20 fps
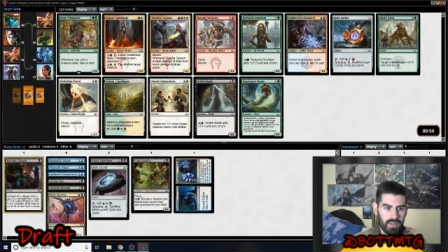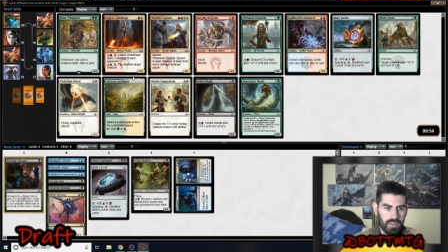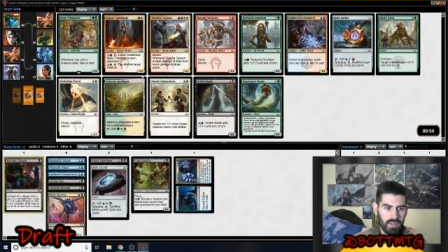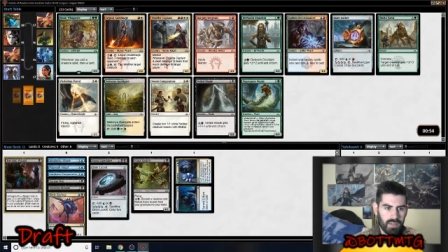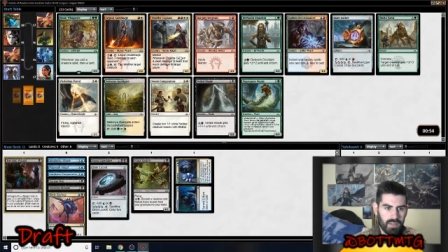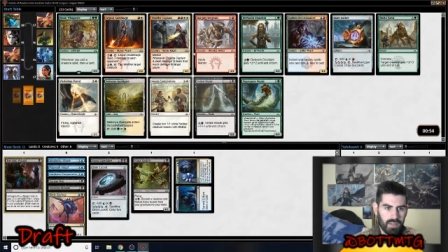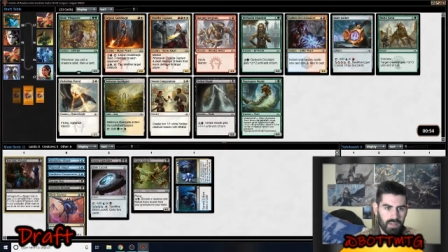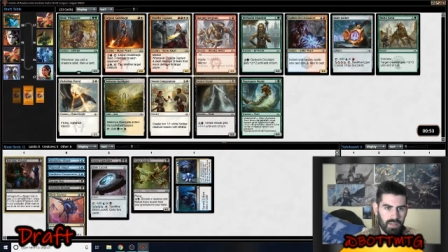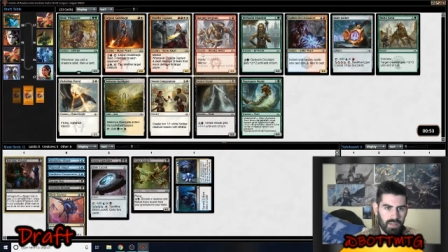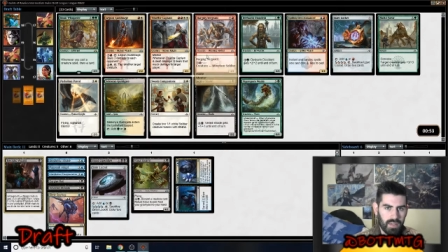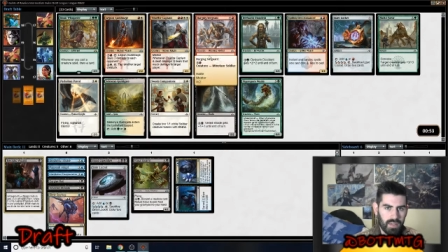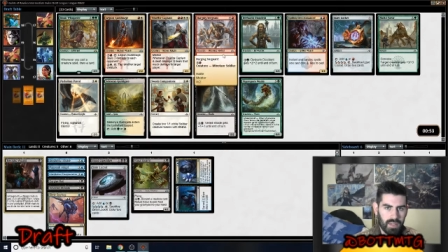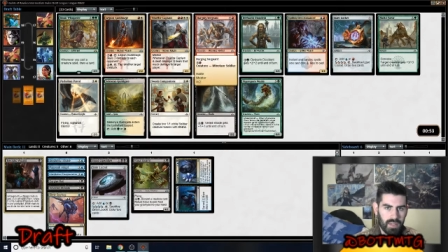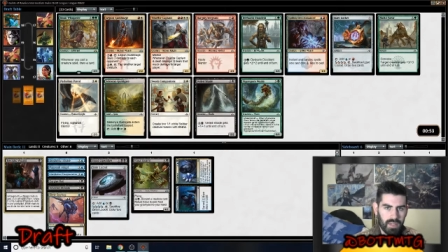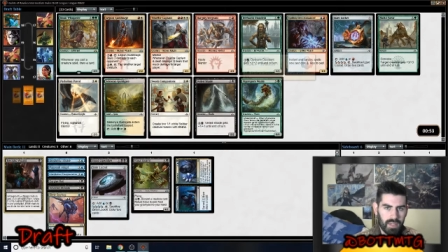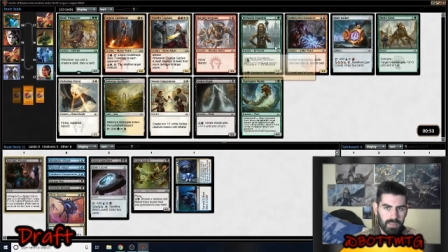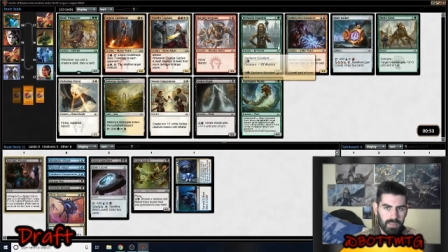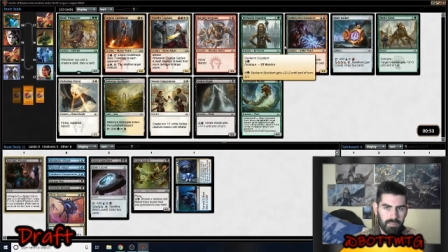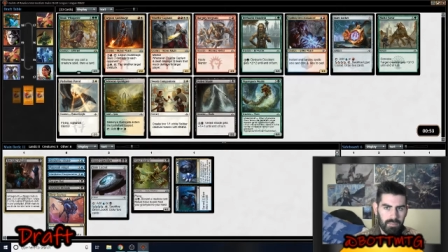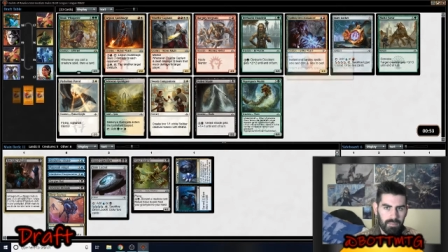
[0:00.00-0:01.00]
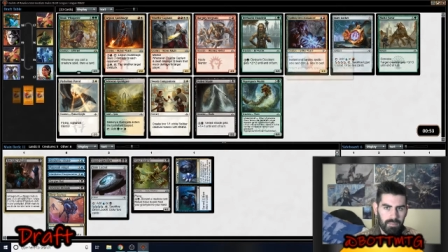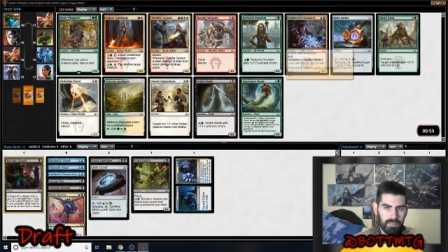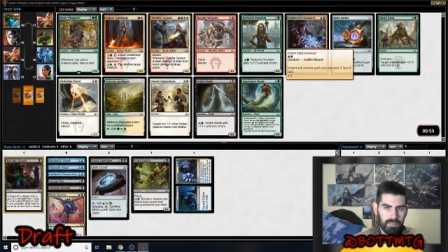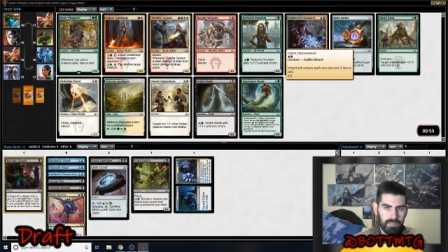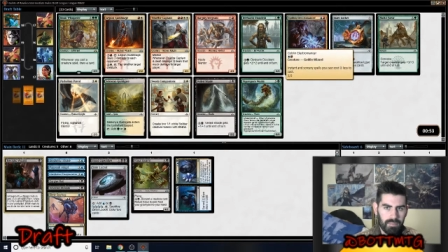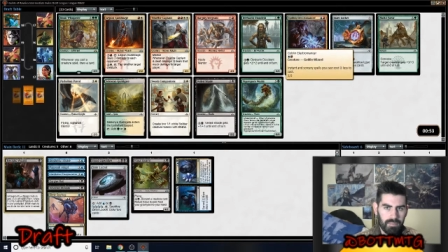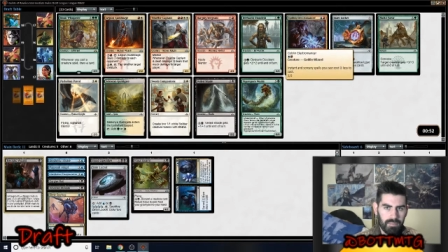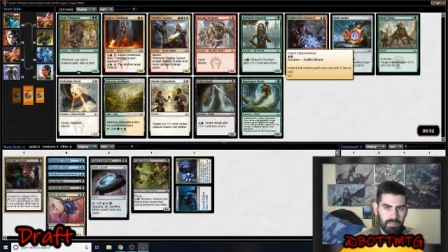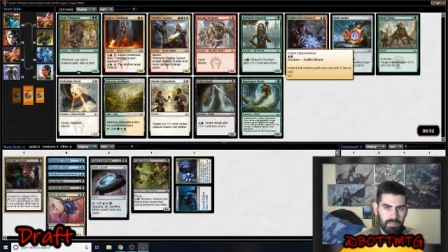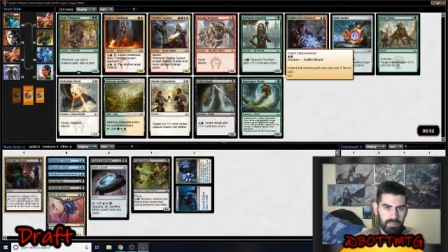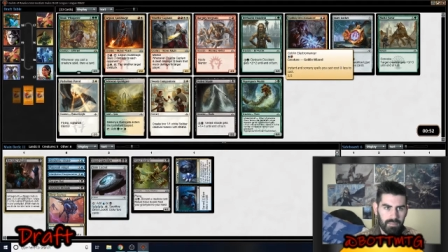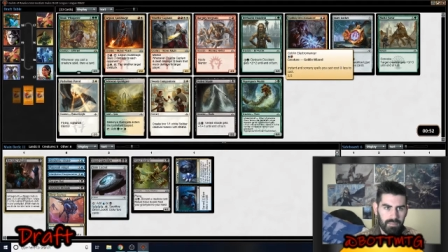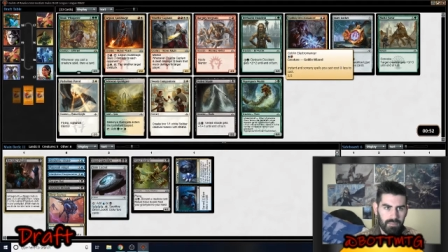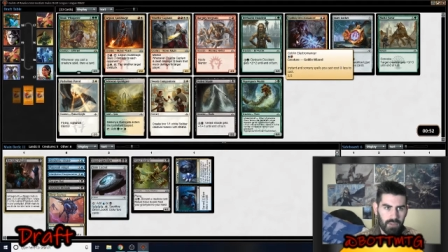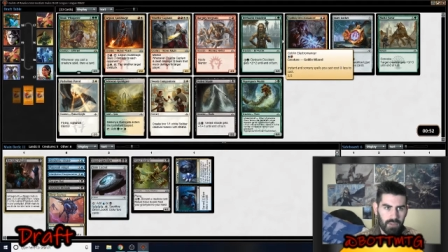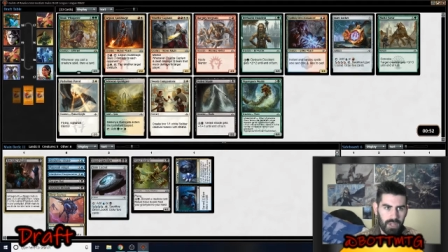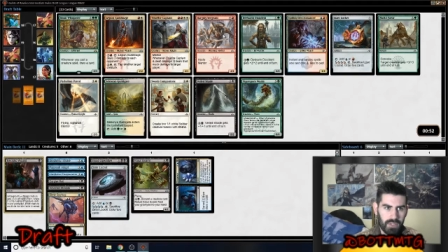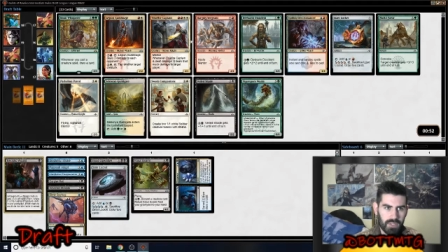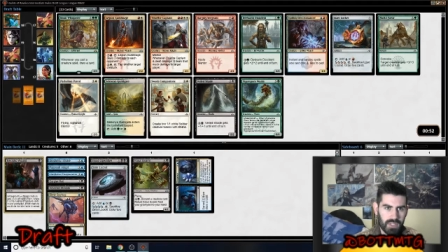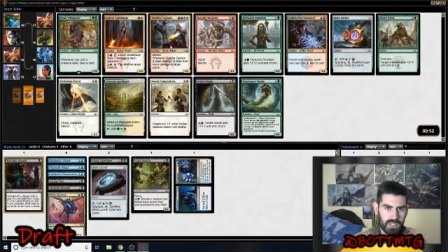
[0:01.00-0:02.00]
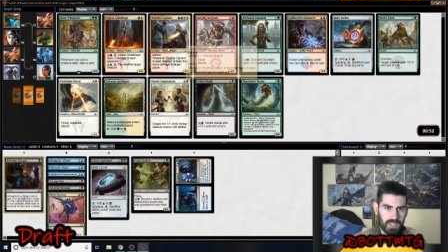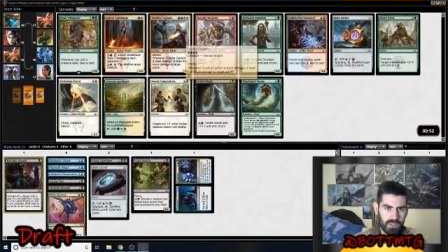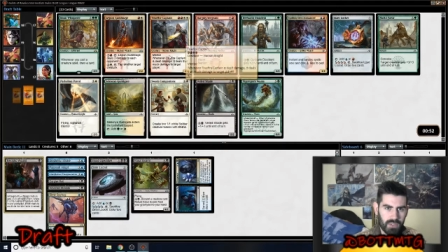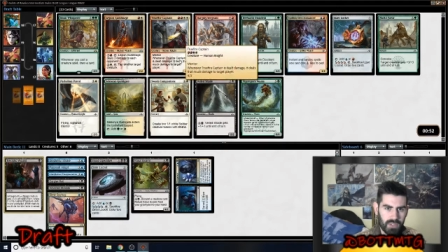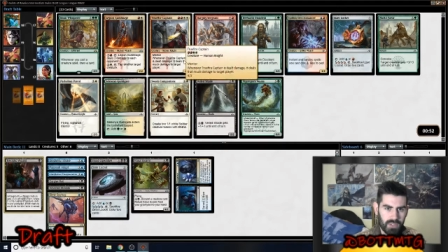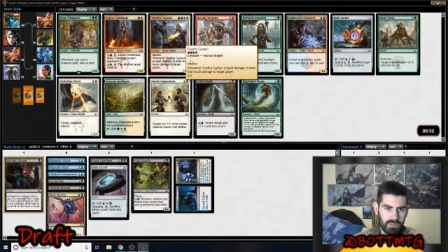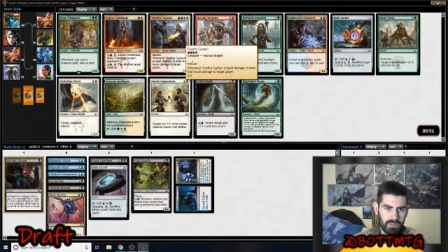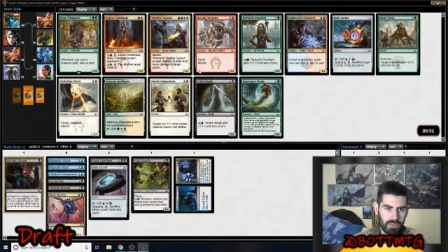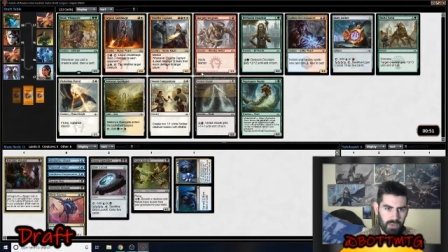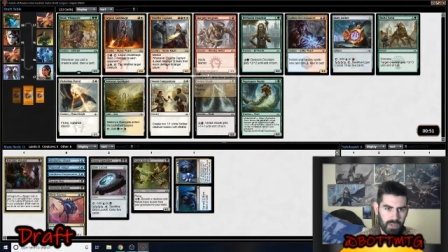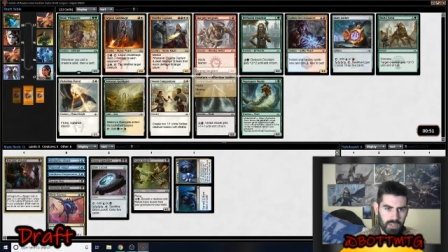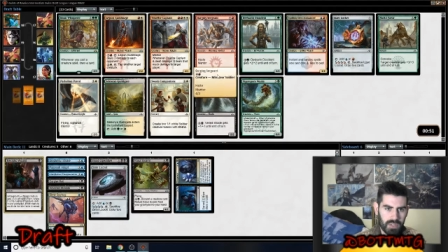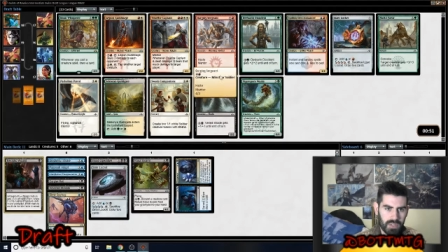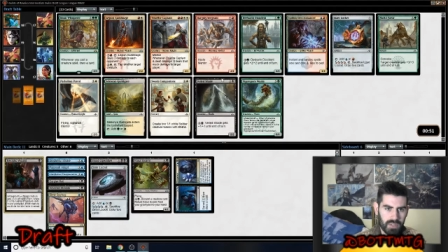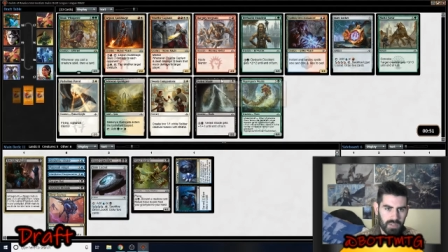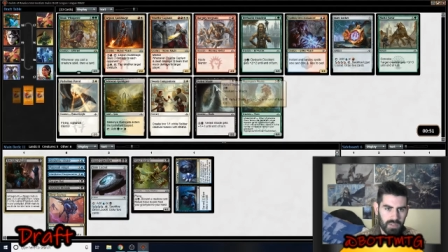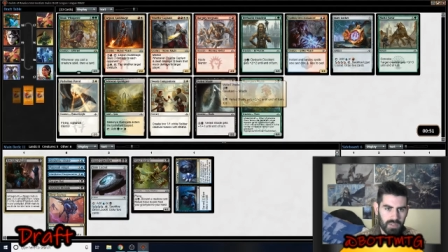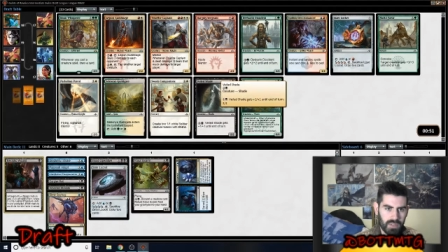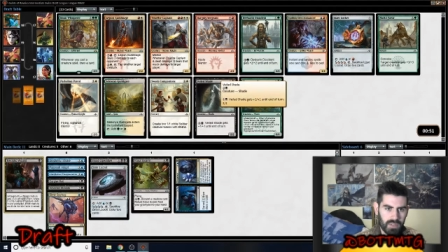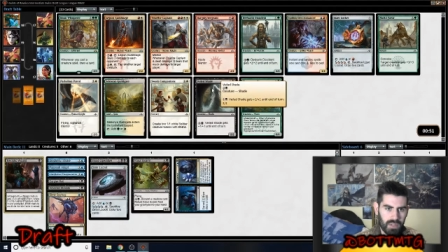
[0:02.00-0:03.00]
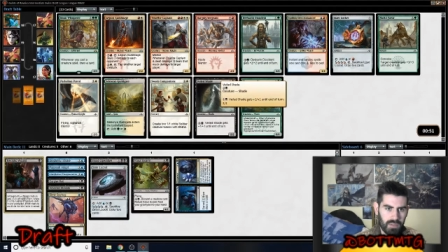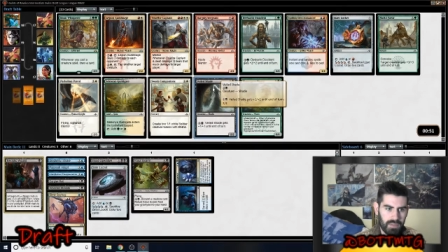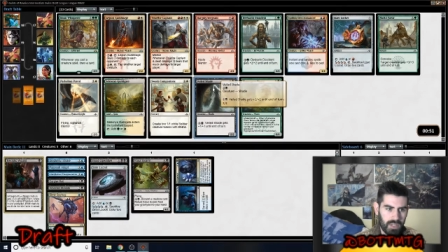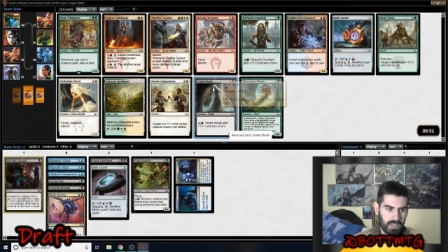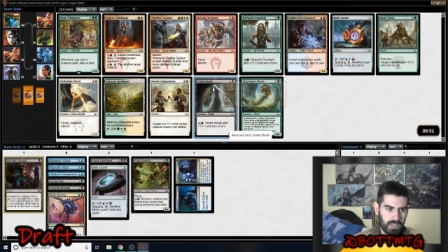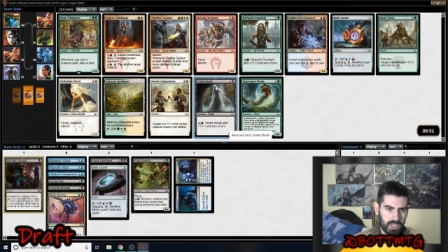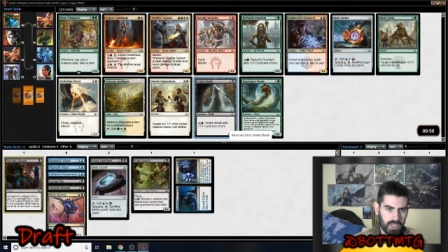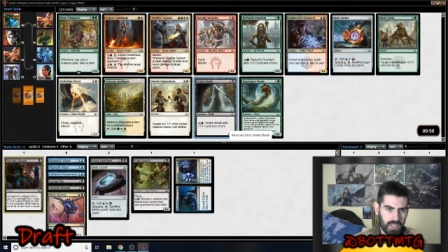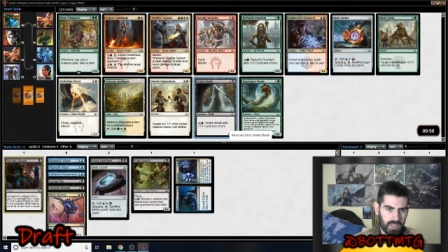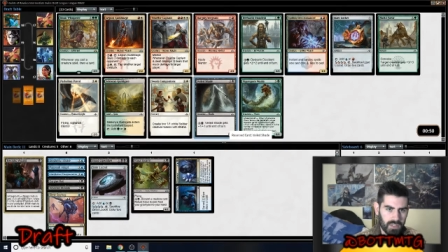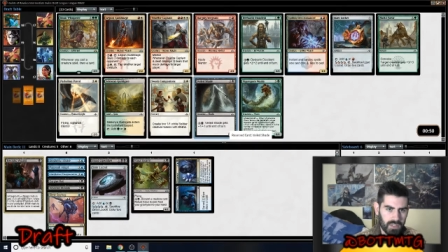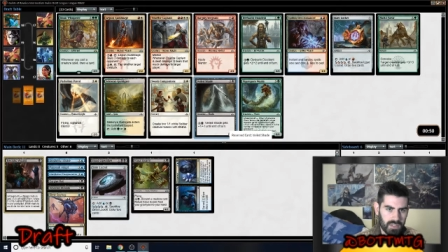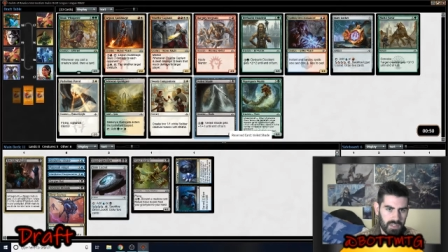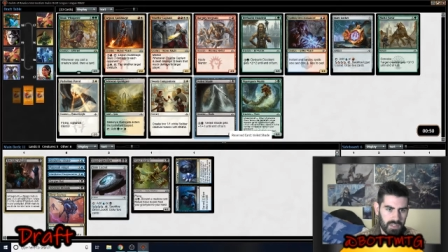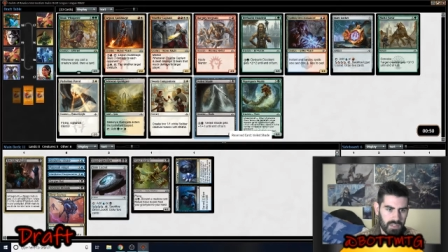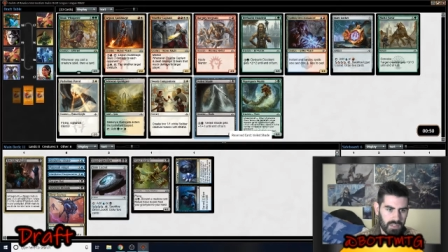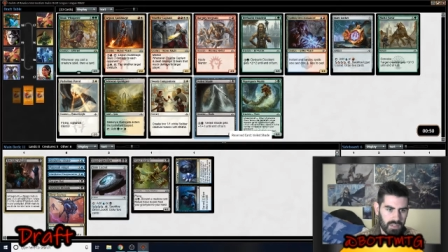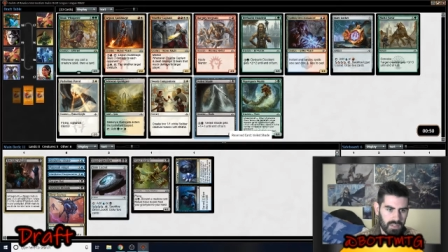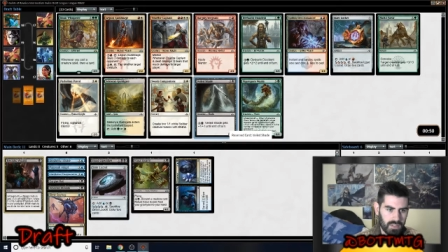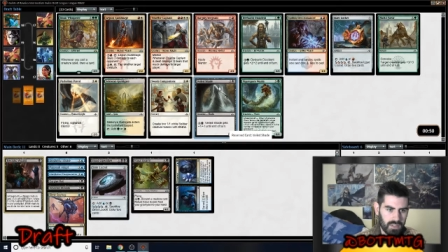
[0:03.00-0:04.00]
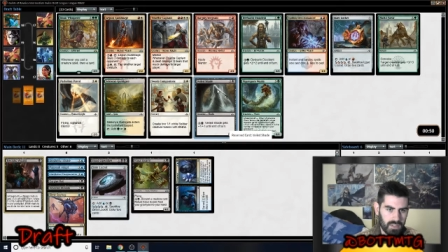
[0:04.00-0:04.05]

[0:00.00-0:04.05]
Wow, there's like nothing for us. Oh, Veiled Shade is decent.